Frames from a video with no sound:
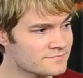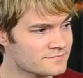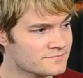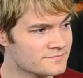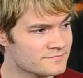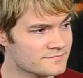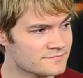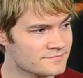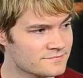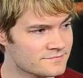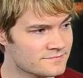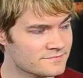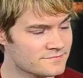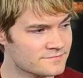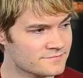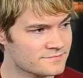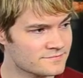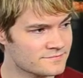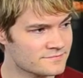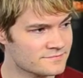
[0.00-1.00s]

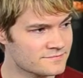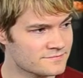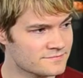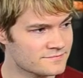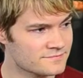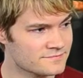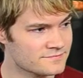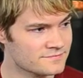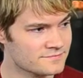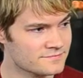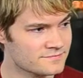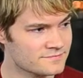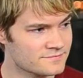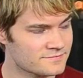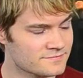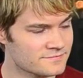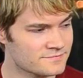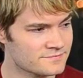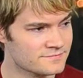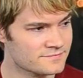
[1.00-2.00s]

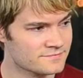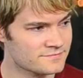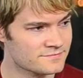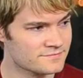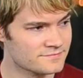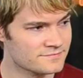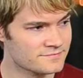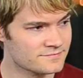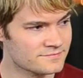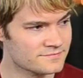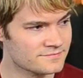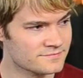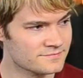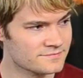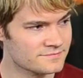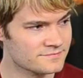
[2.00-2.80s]
This person isn't speaking.